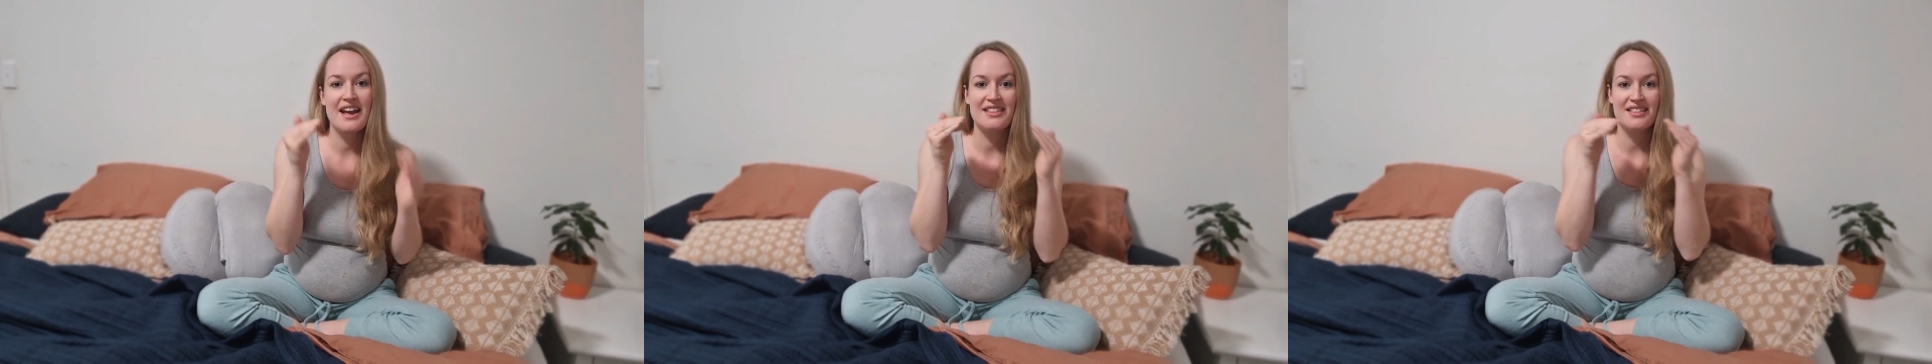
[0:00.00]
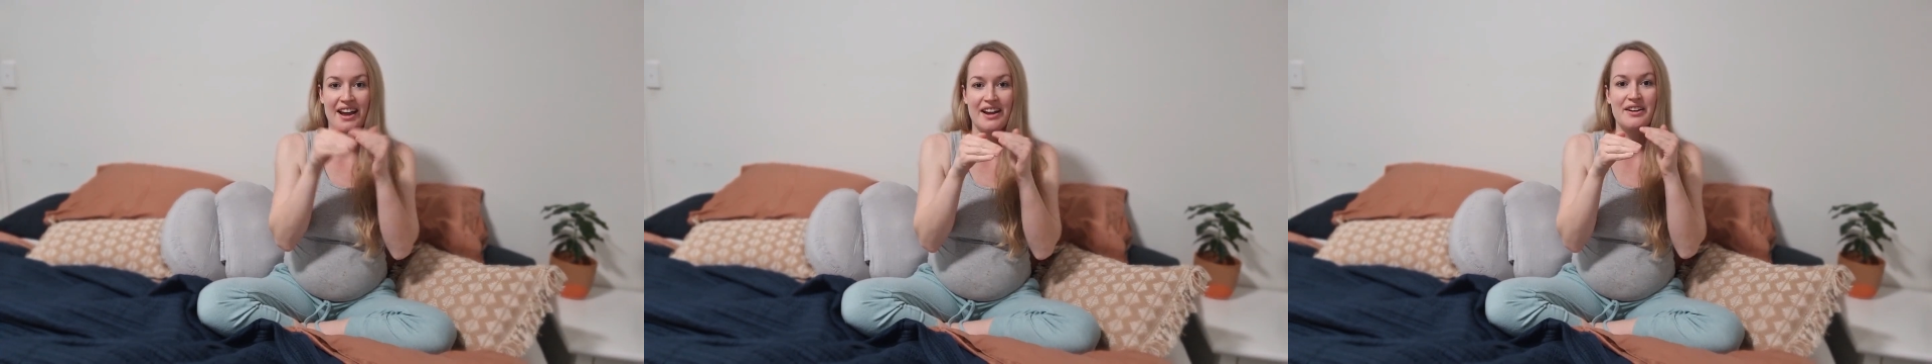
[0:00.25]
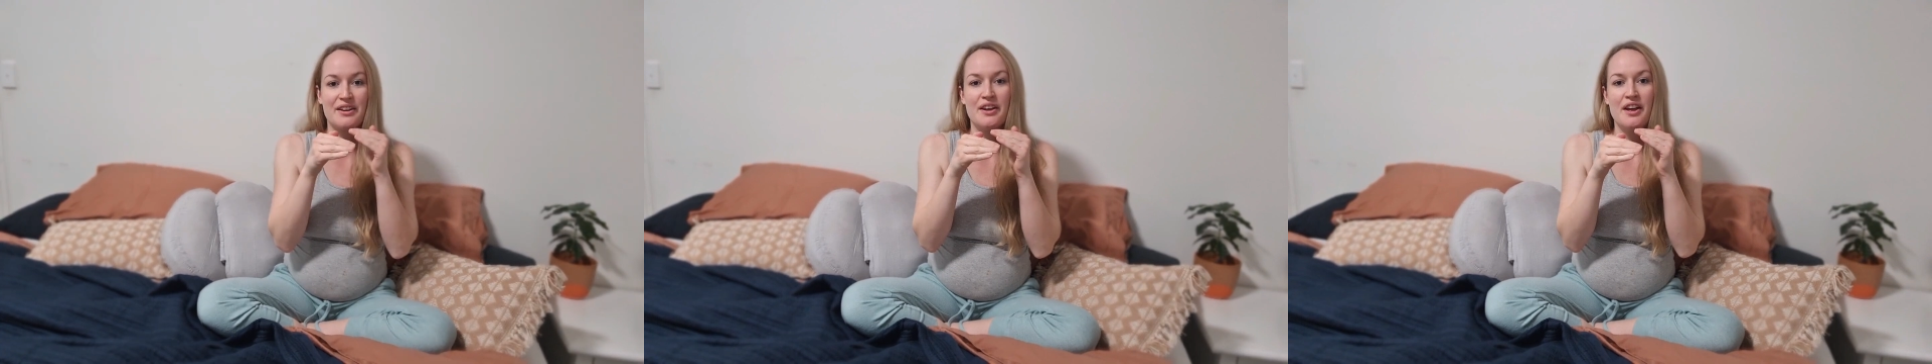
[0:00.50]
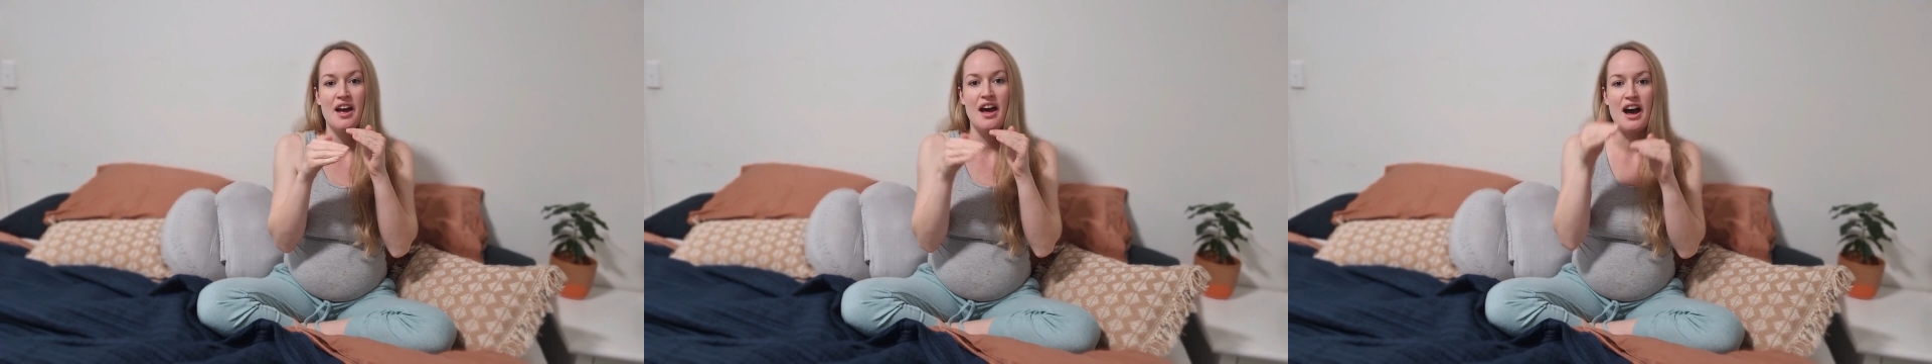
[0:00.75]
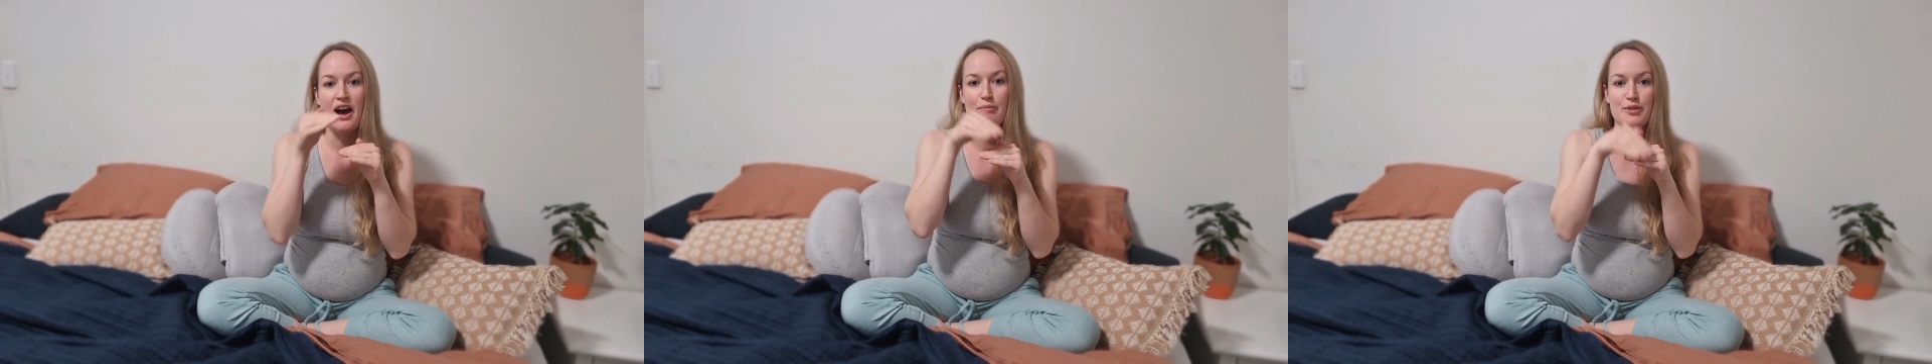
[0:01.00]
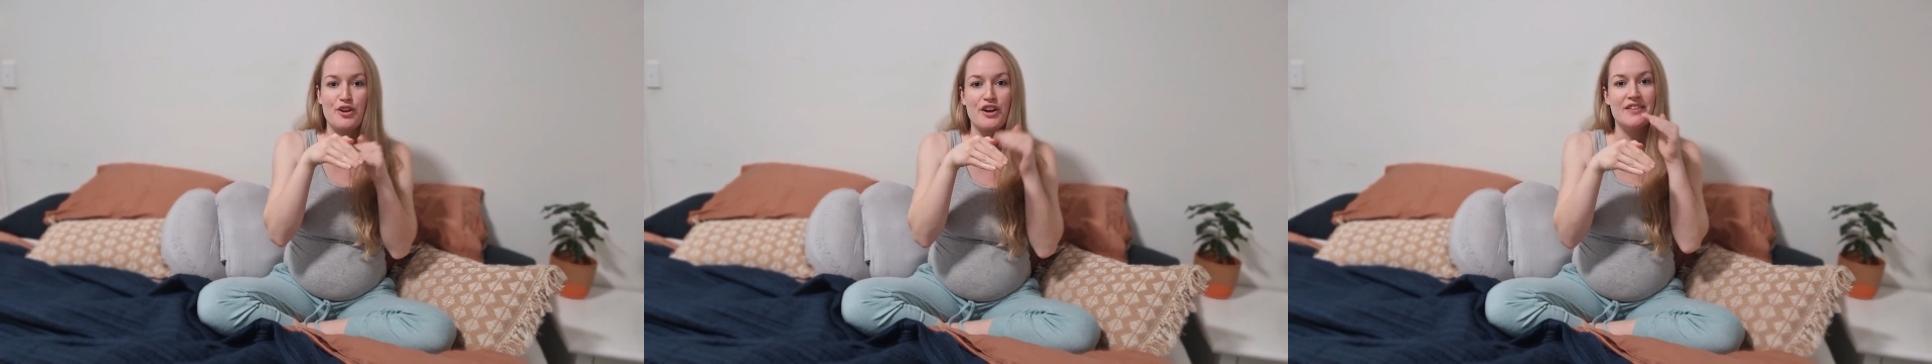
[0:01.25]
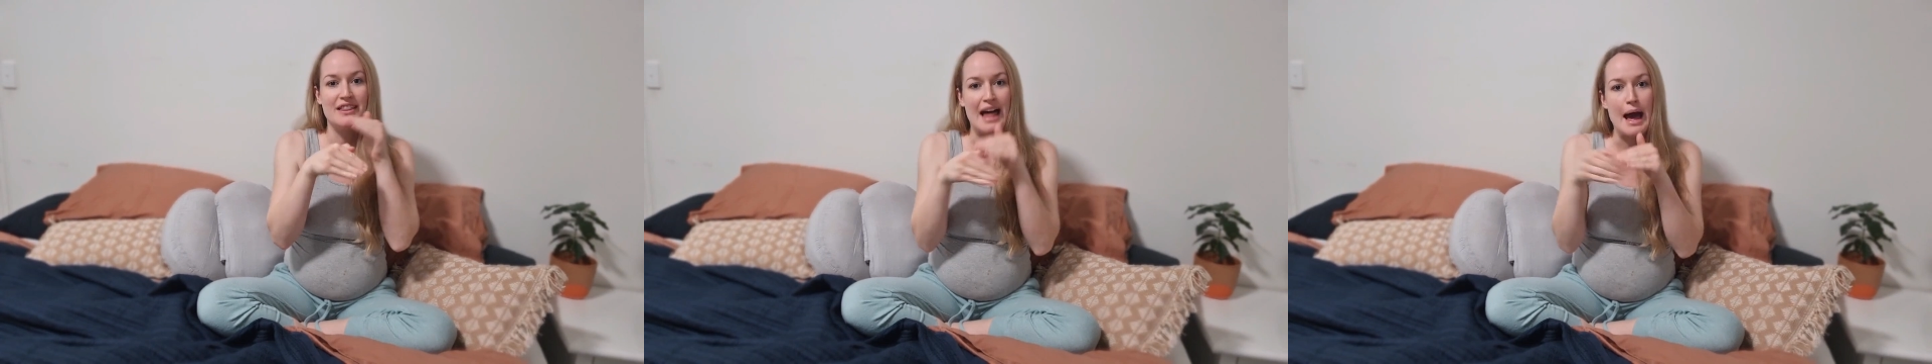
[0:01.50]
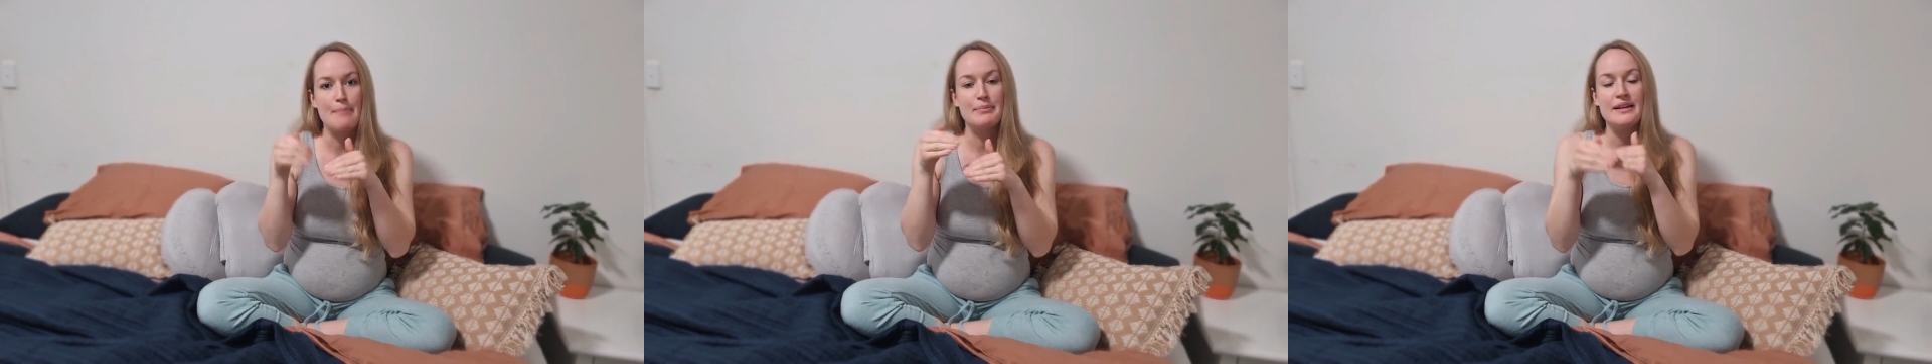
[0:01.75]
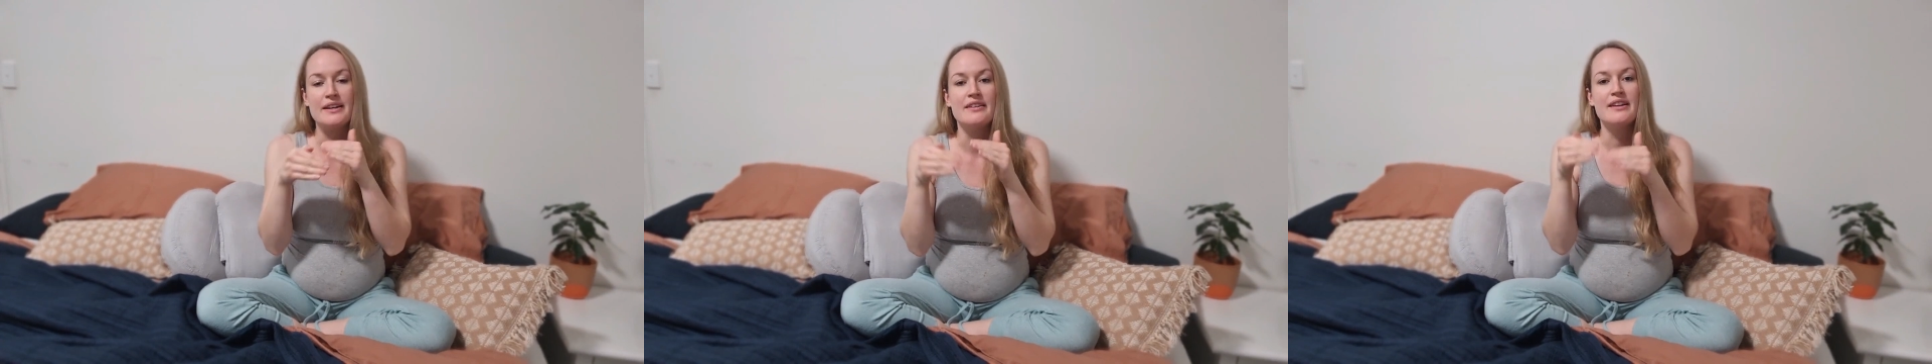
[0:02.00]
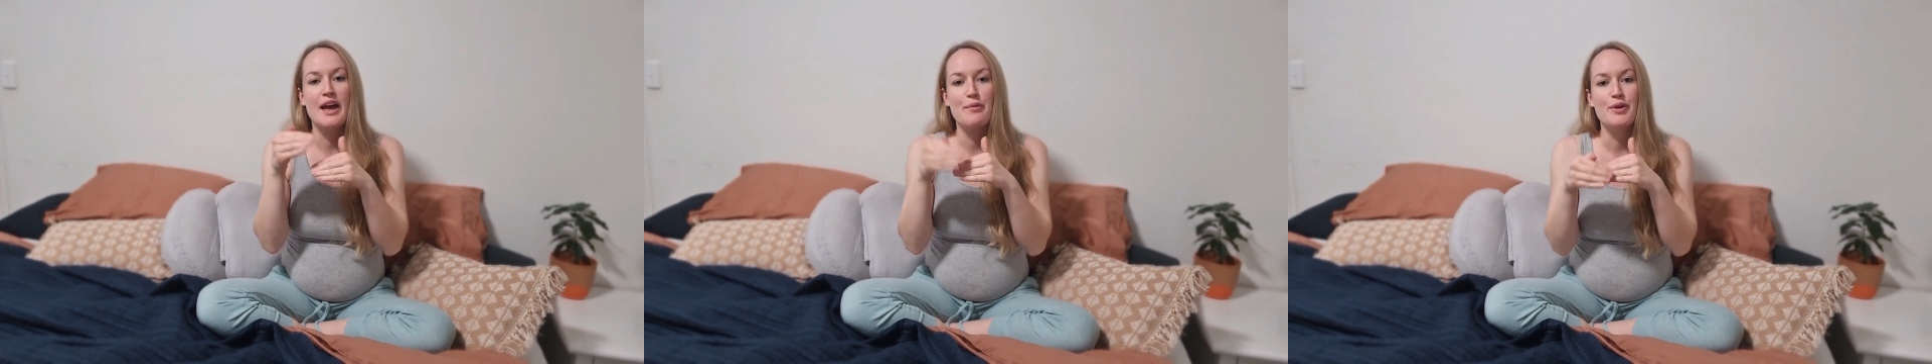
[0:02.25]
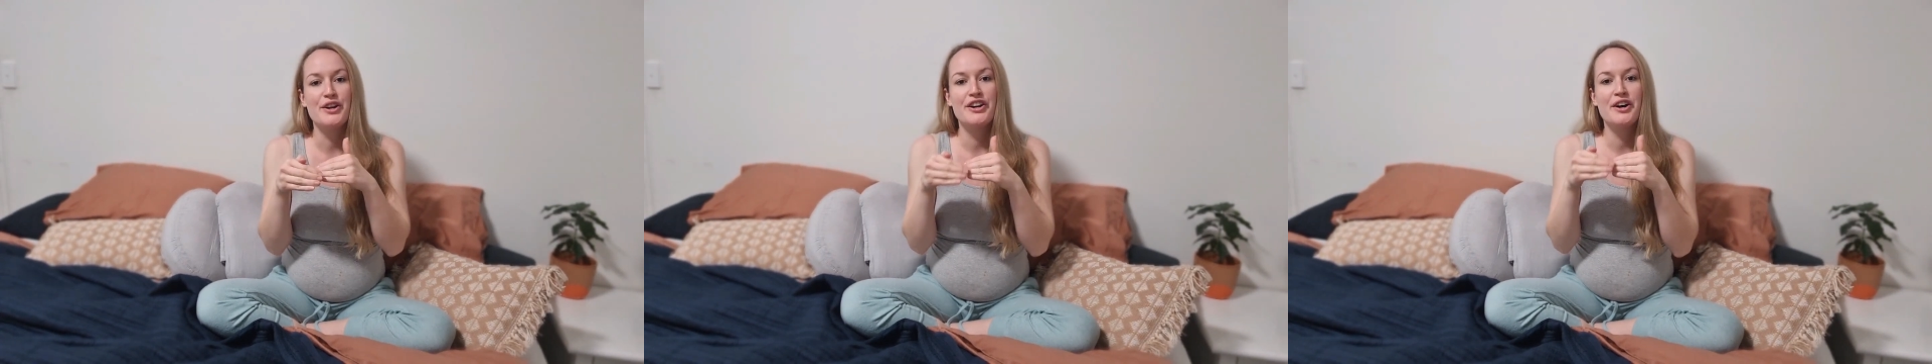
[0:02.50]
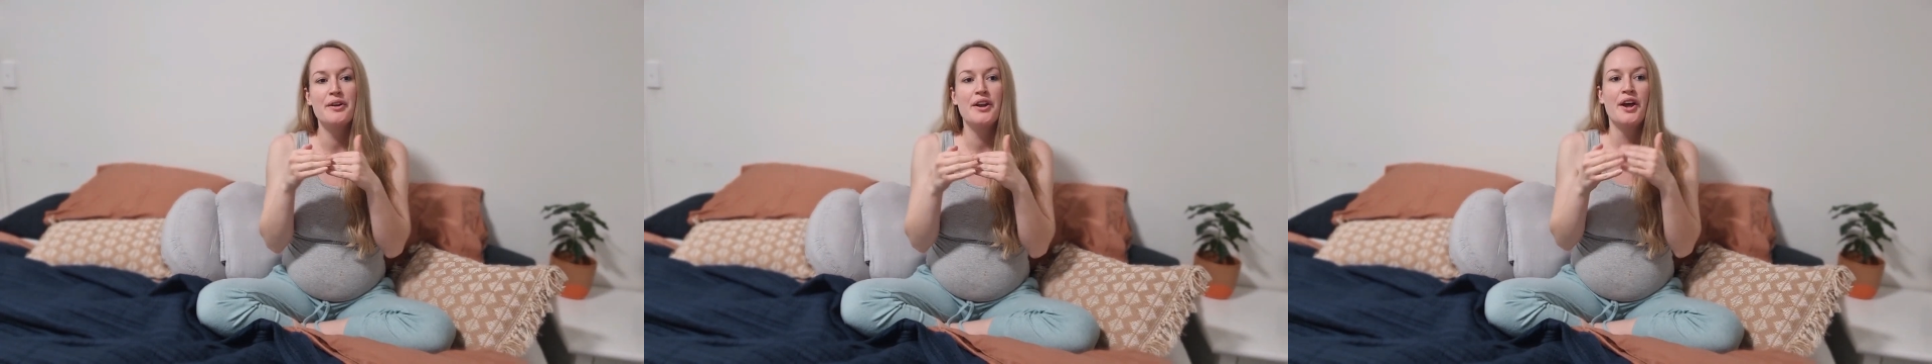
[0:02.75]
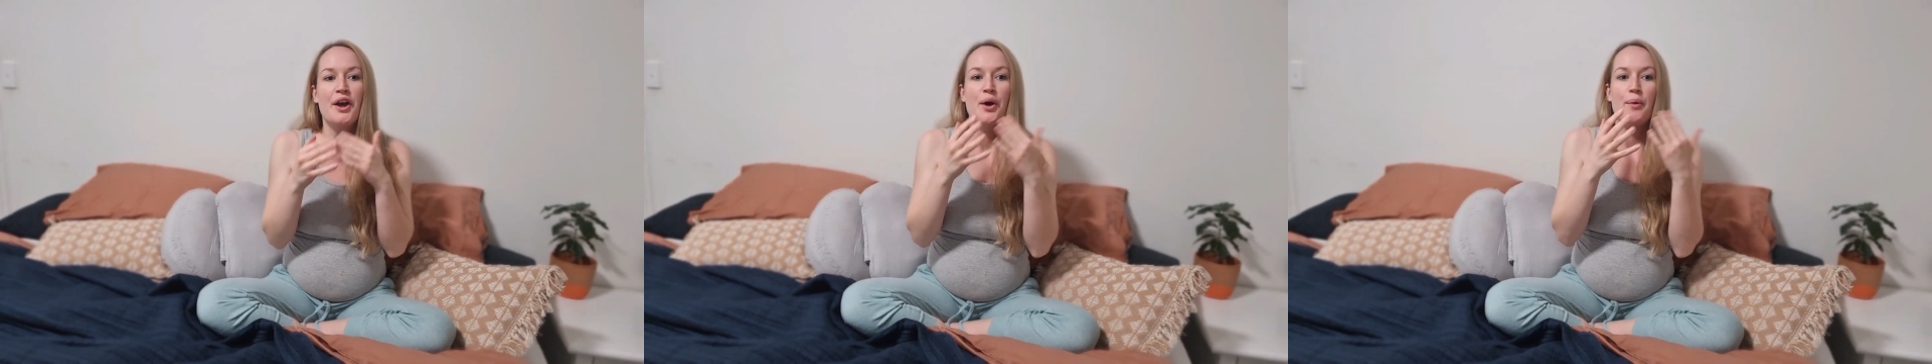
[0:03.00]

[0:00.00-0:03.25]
and would overlap and whatnot.